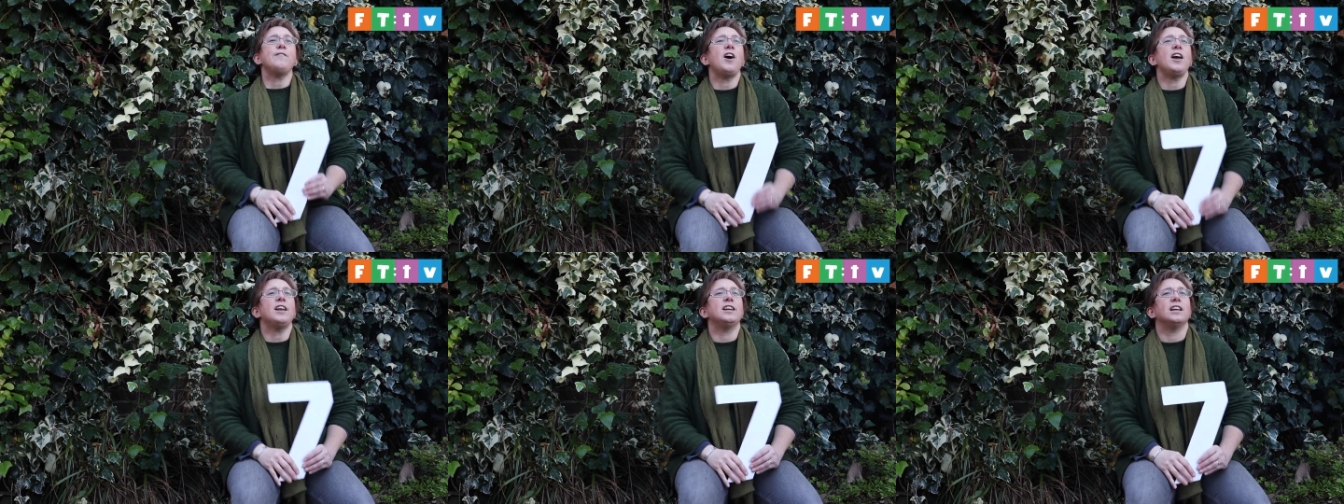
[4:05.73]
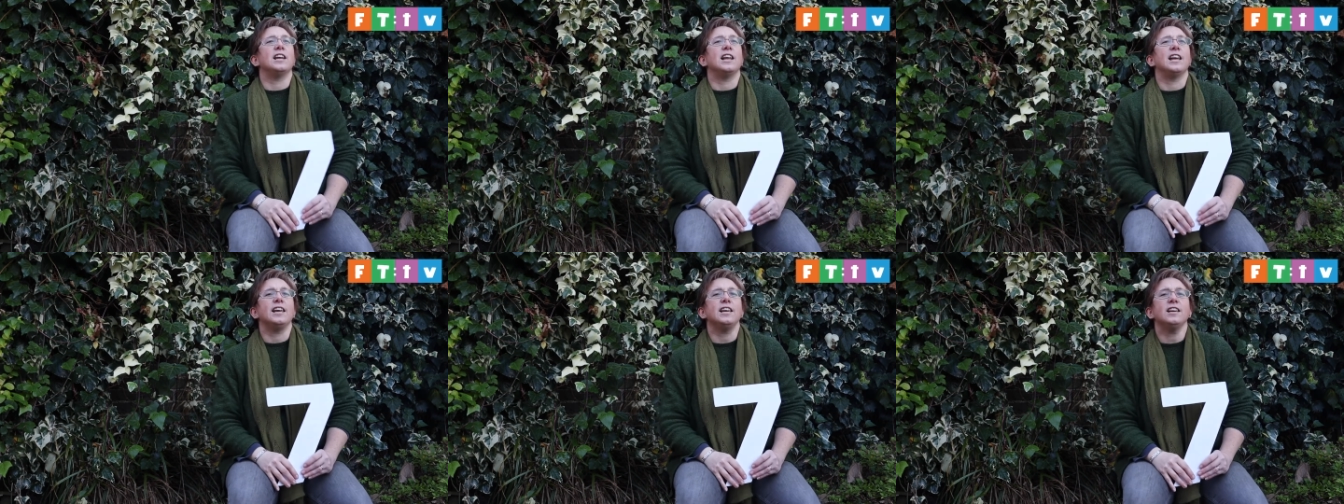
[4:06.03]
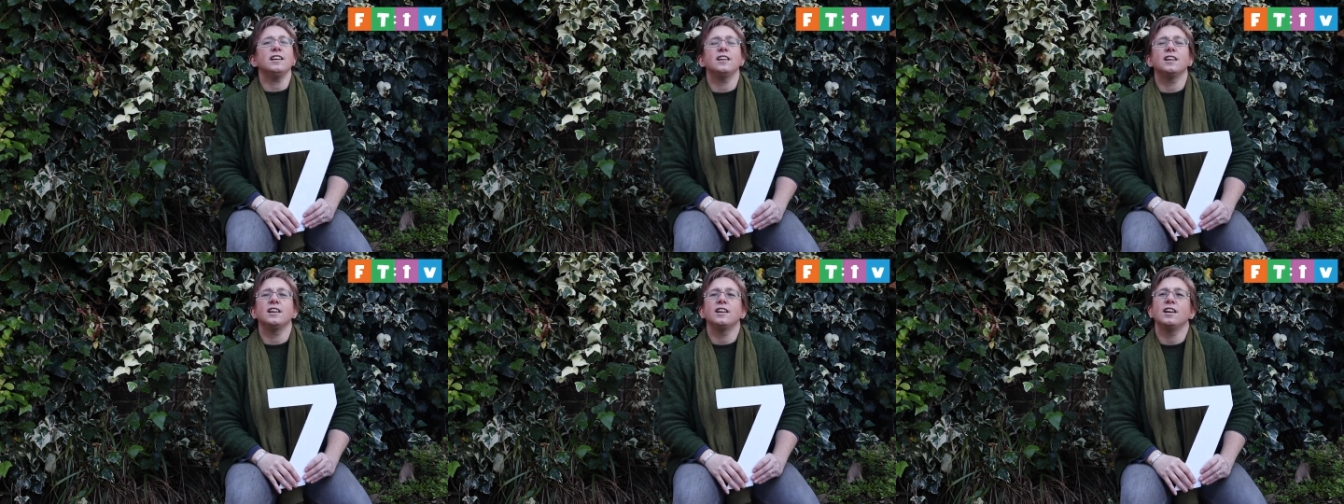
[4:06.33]
Finally,
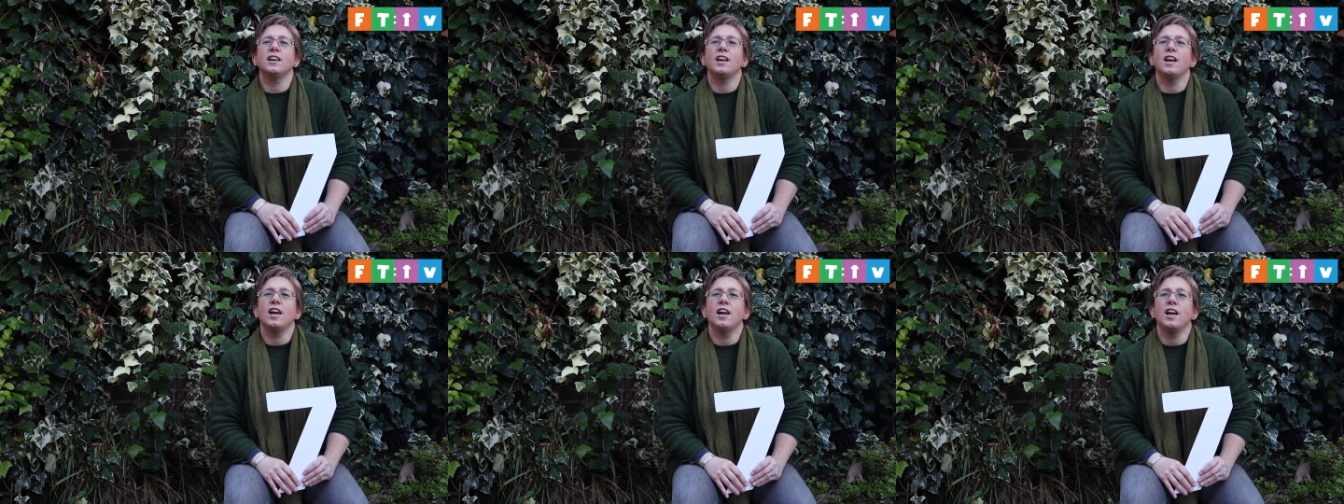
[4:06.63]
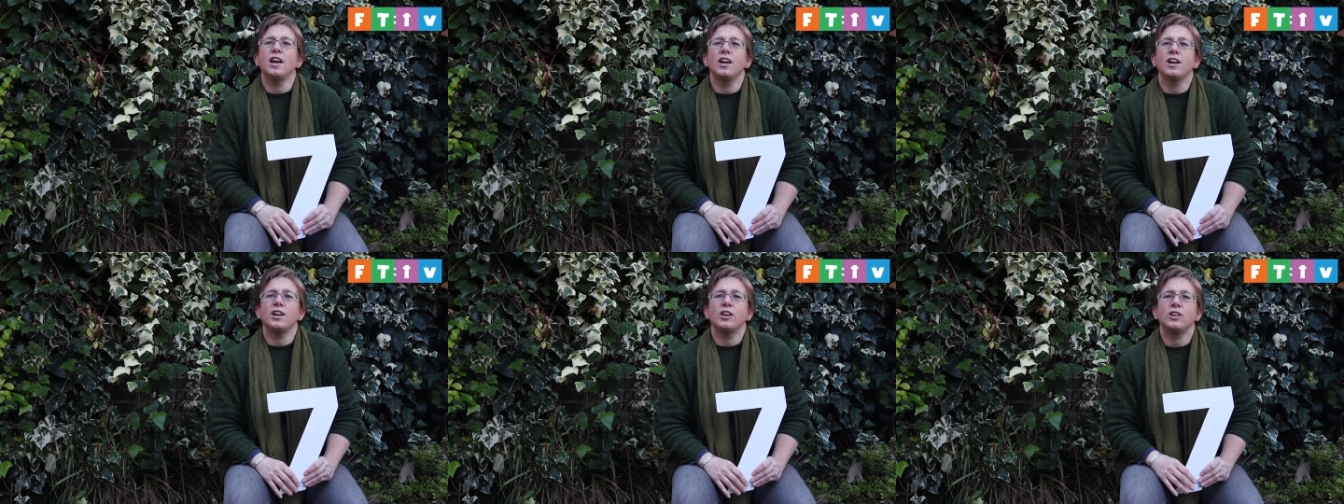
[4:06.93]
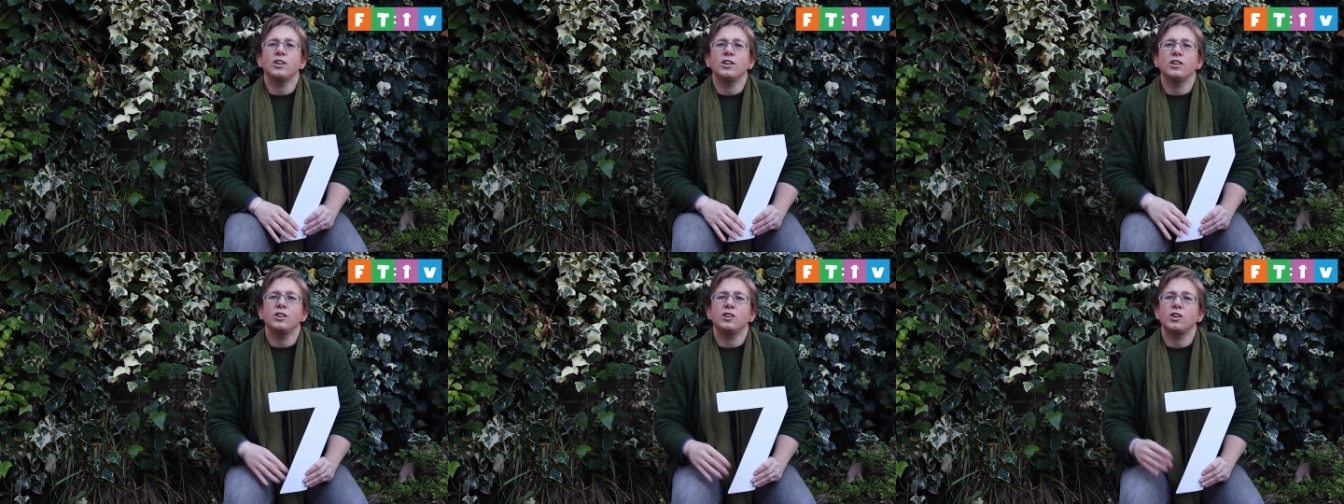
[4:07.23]

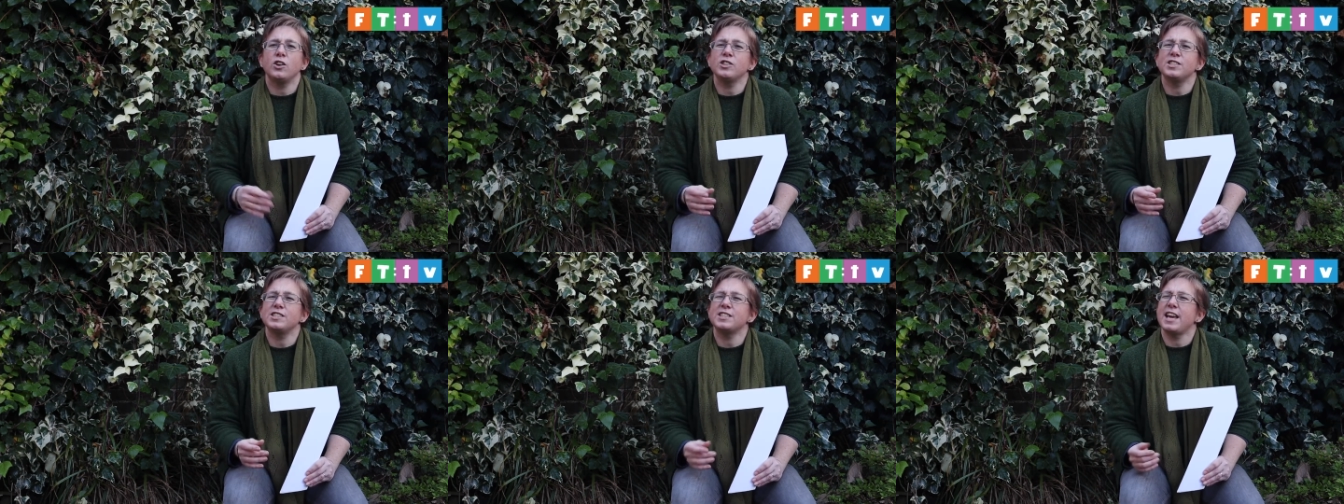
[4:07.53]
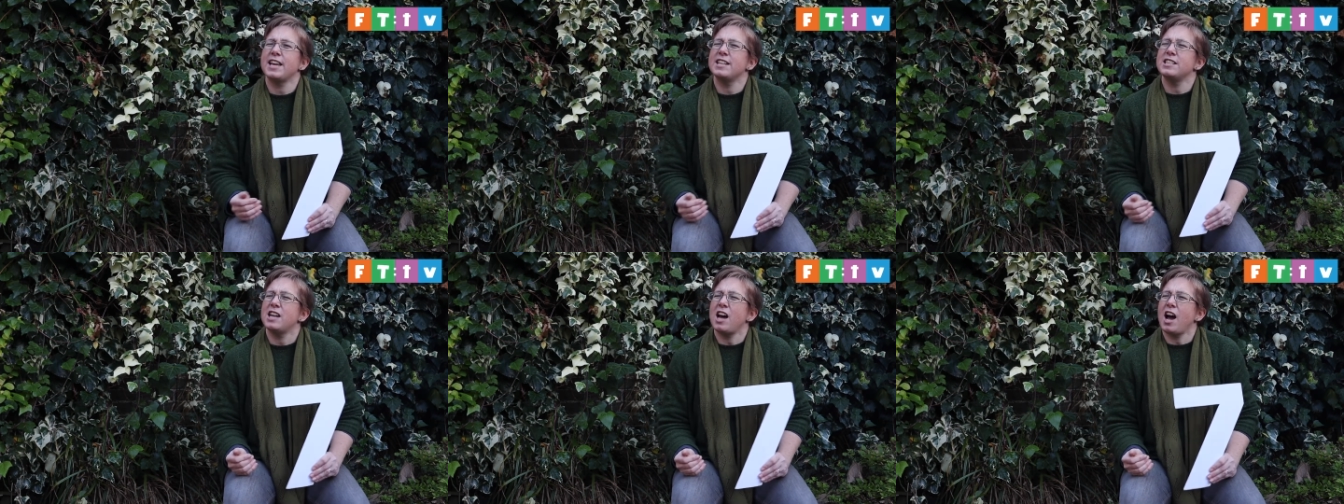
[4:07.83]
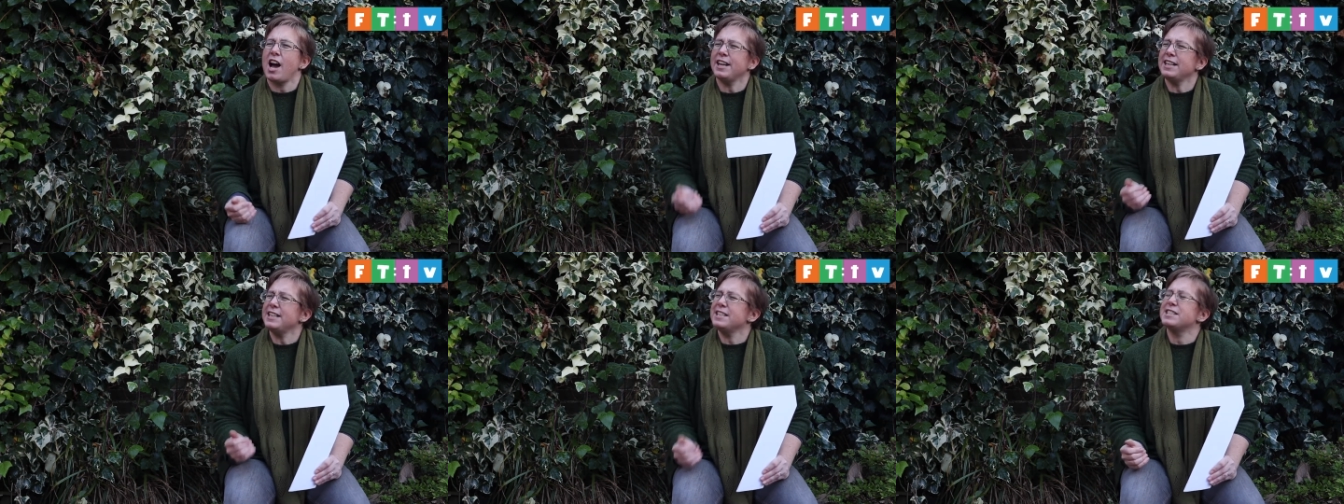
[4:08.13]
God said,
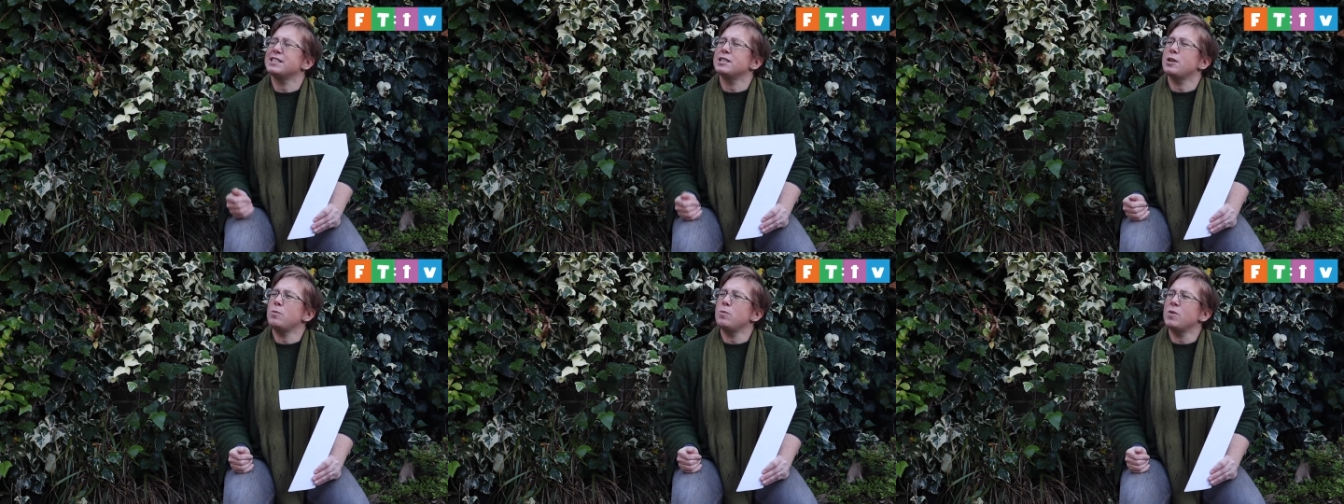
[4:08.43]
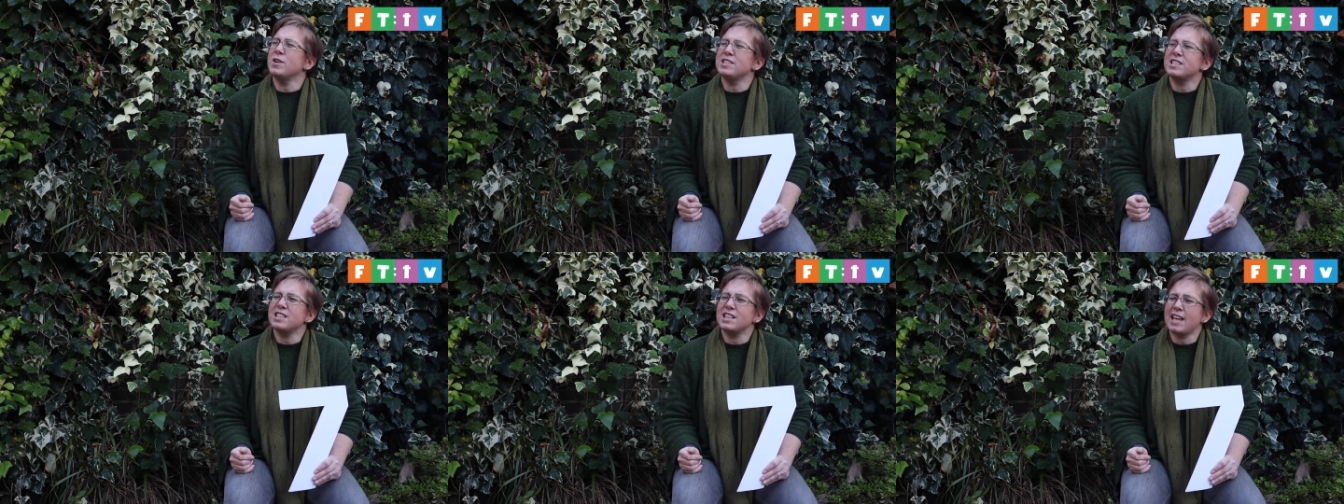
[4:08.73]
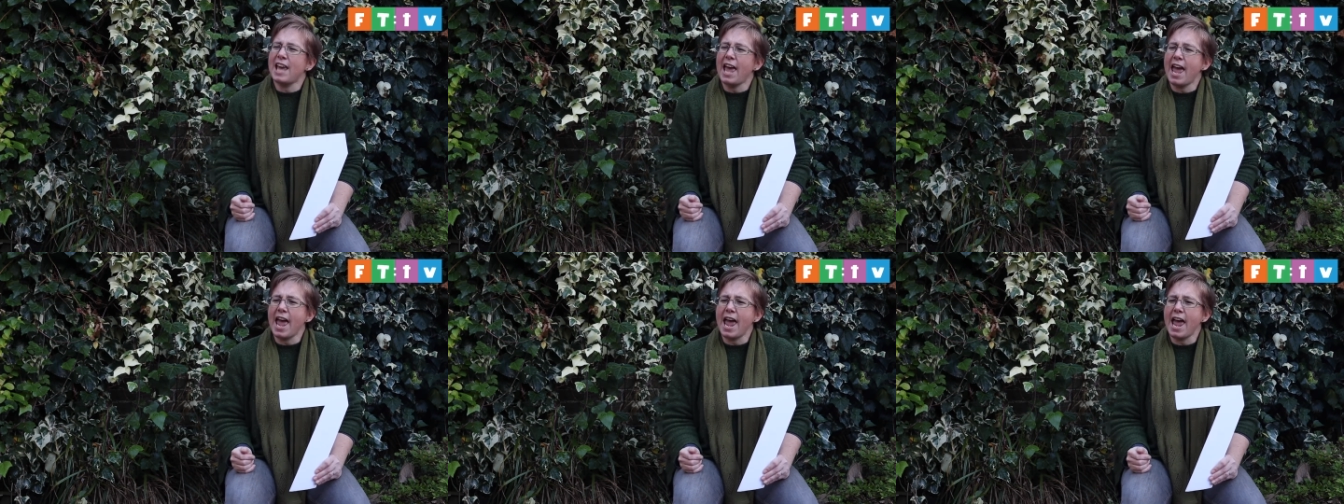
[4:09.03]
I need someone to
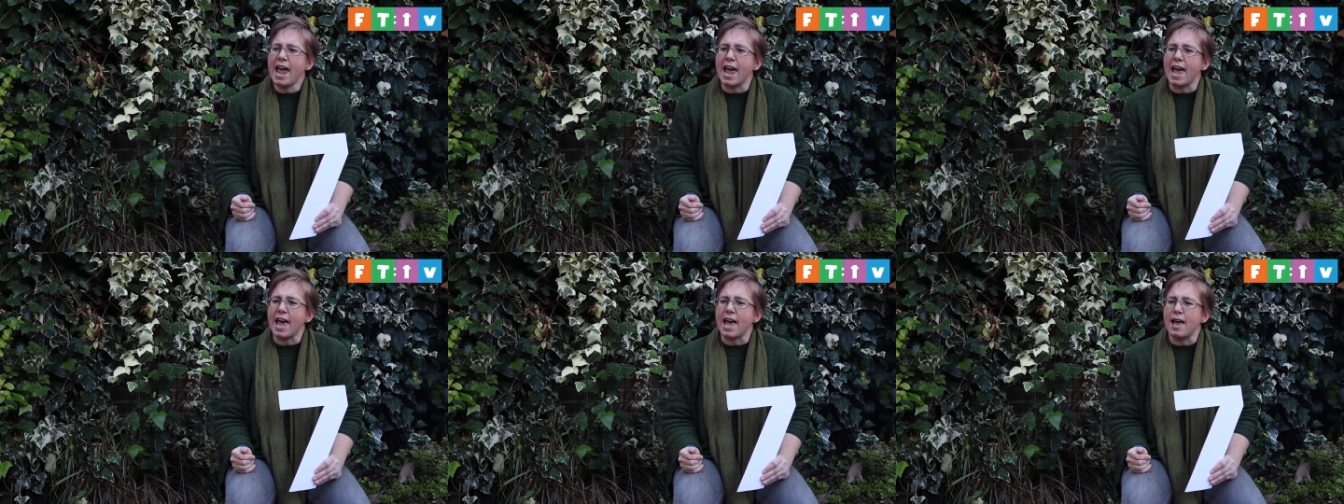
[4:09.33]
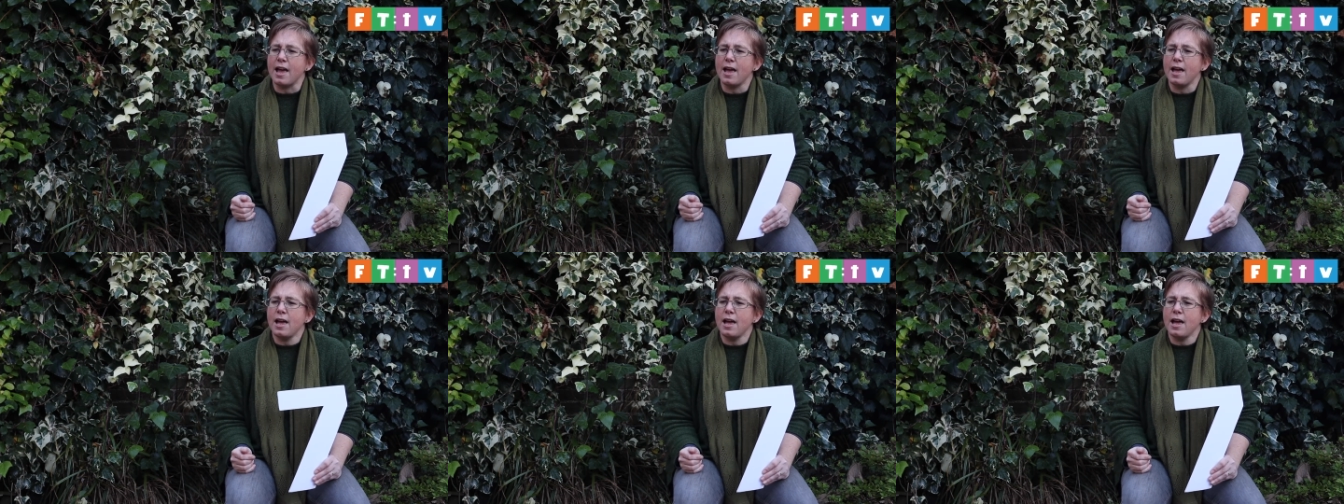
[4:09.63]
care.